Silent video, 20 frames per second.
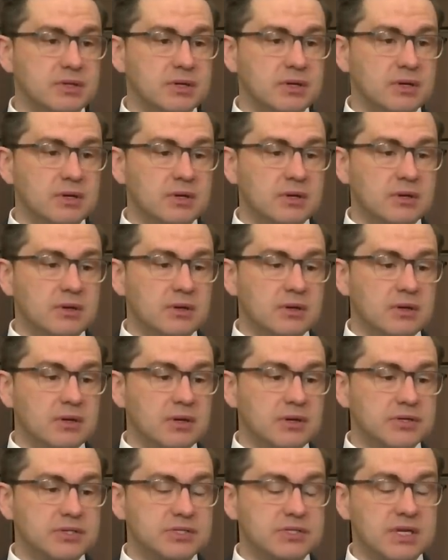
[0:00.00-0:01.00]
this crisis and
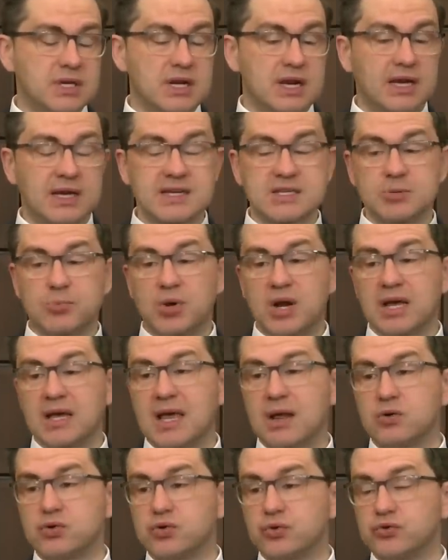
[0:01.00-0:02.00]
the cost of living.
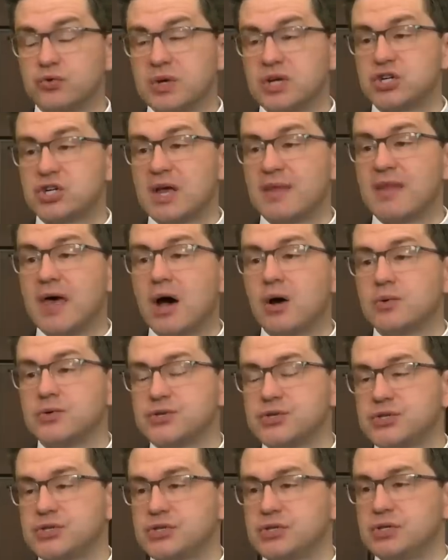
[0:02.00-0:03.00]
It makes no
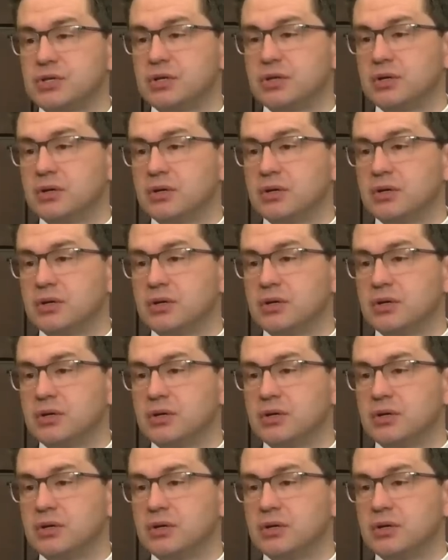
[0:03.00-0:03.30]
sense.